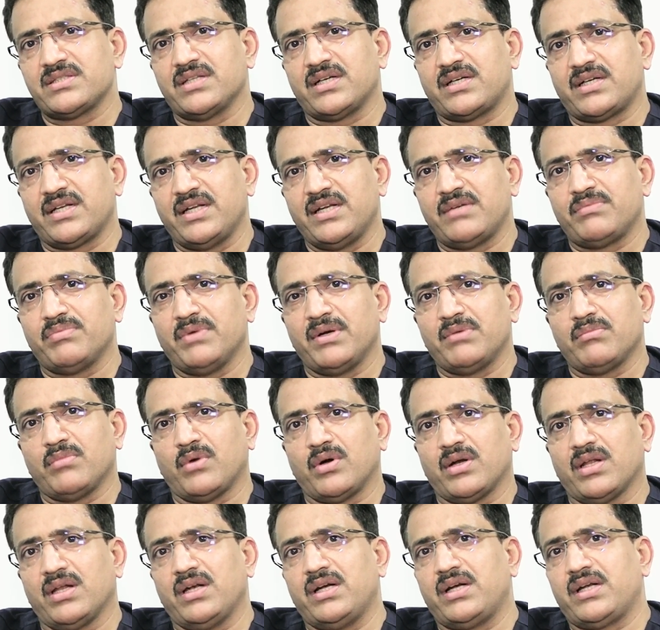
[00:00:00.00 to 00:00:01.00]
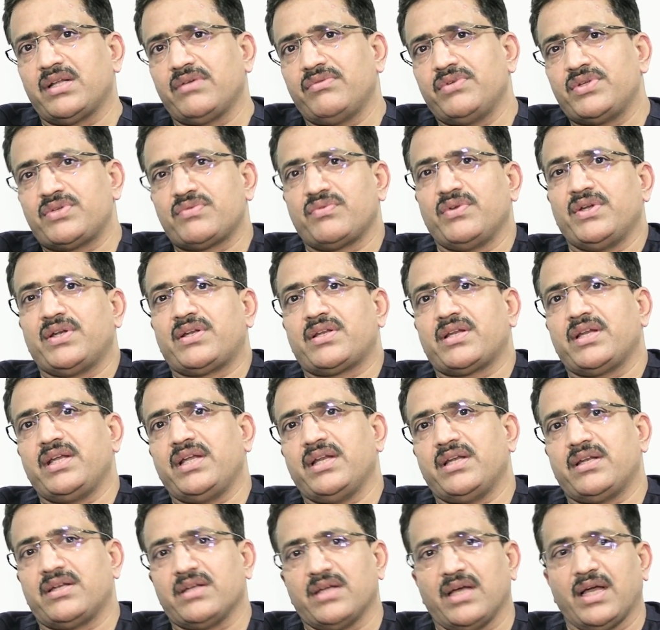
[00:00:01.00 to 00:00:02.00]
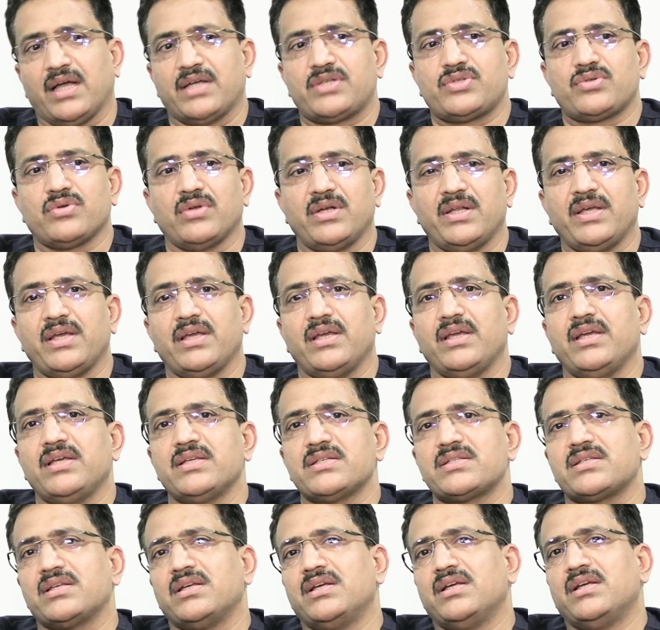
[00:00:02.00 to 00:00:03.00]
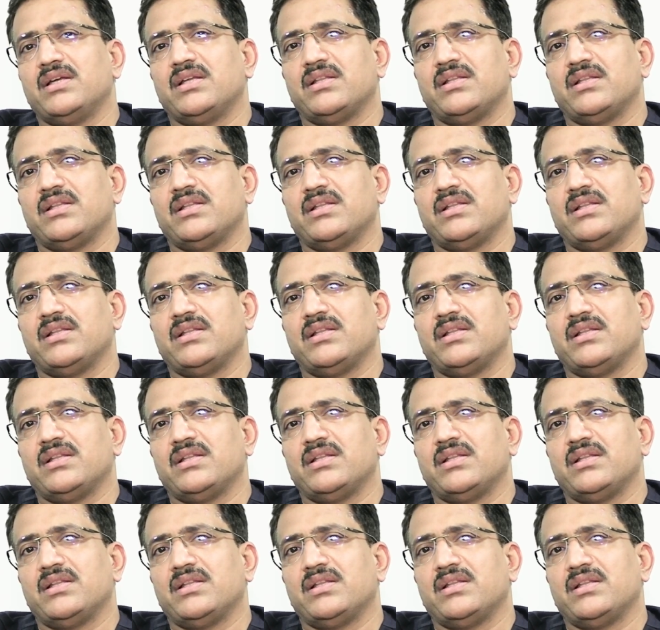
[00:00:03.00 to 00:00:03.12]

the treatment modality which we treat actually is